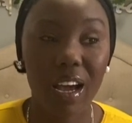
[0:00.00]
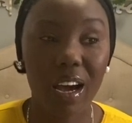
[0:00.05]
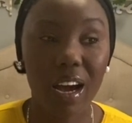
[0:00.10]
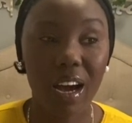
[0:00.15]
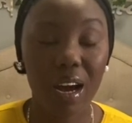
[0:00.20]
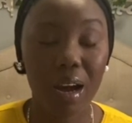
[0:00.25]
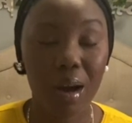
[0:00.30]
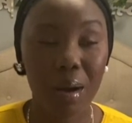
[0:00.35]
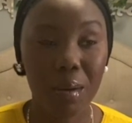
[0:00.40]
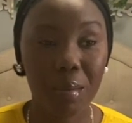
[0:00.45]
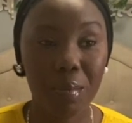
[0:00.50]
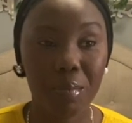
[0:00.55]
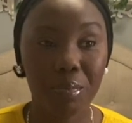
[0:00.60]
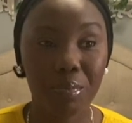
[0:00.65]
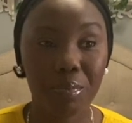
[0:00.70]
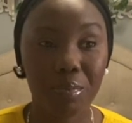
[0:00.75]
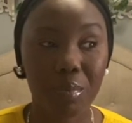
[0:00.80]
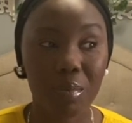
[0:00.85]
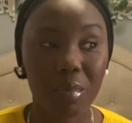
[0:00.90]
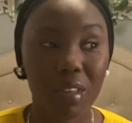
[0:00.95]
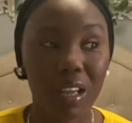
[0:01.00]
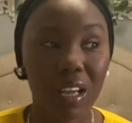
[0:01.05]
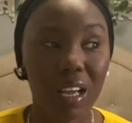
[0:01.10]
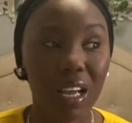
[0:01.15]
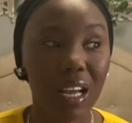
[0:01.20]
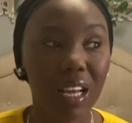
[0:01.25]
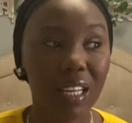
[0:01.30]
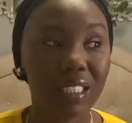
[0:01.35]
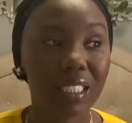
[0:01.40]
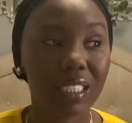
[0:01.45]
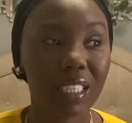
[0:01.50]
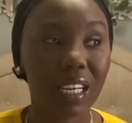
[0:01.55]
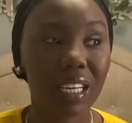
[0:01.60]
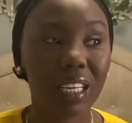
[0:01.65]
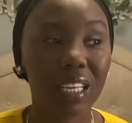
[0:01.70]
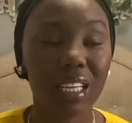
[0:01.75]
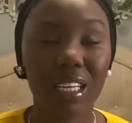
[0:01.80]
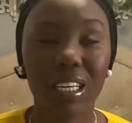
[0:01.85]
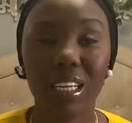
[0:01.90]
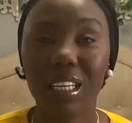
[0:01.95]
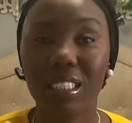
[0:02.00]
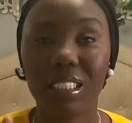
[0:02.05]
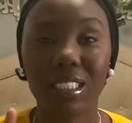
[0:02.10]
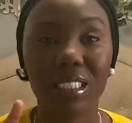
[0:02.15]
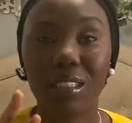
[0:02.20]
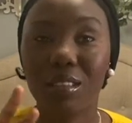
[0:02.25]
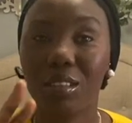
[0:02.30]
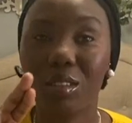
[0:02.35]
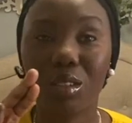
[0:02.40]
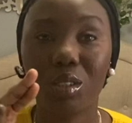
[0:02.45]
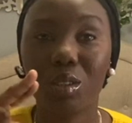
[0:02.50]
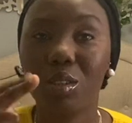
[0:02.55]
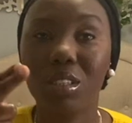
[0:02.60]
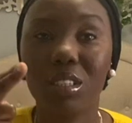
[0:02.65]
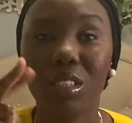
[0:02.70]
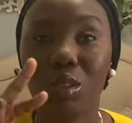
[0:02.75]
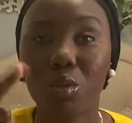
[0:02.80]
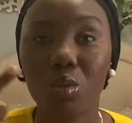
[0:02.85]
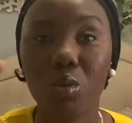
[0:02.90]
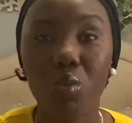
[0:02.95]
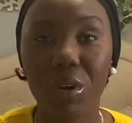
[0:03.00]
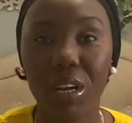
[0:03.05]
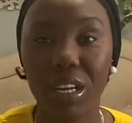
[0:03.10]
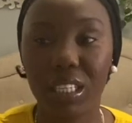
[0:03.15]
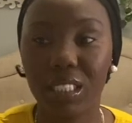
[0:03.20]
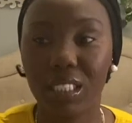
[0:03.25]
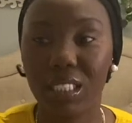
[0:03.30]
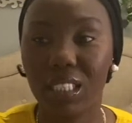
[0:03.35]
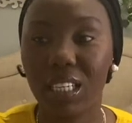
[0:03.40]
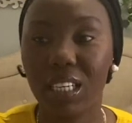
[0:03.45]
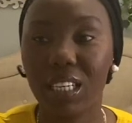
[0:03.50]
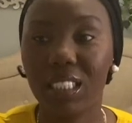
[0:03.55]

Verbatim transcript: um, it's like it's it's two ways.